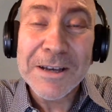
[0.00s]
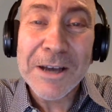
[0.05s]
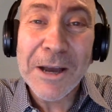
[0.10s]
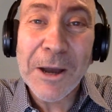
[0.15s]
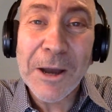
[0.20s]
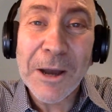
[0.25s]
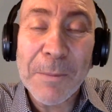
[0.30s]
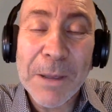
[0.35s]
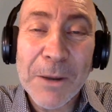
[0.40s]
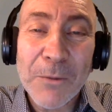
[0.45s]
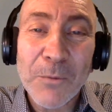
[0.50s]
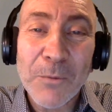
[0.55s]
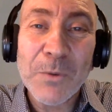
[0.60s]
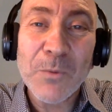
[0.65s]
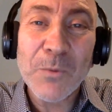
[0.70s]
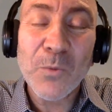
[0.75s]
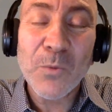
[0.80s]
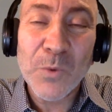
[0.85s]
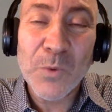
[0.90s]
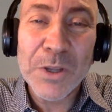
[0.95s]
And we
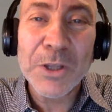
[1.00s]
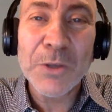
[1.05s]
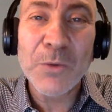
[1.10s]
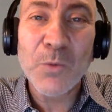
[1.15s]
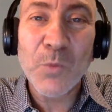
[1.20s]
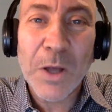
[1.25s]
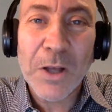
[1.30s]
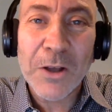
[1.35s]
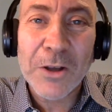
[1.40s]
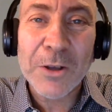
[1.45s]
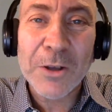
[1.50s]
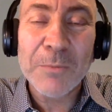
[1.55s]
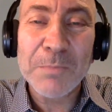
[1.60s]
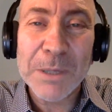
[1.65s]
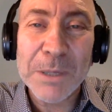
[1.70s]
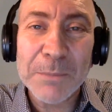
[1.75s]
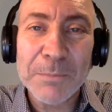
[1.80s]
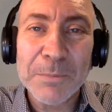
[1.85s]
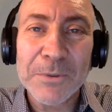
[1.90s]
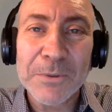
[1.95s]
really welcome
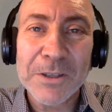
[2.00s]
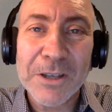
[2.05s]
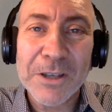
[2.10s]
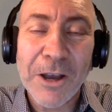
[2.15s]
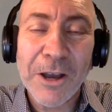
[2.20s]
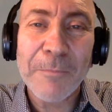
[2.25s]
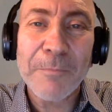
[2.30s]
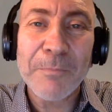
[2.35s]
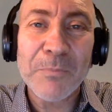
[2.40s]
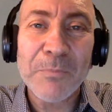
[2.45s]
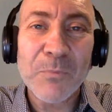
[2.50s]
people to come.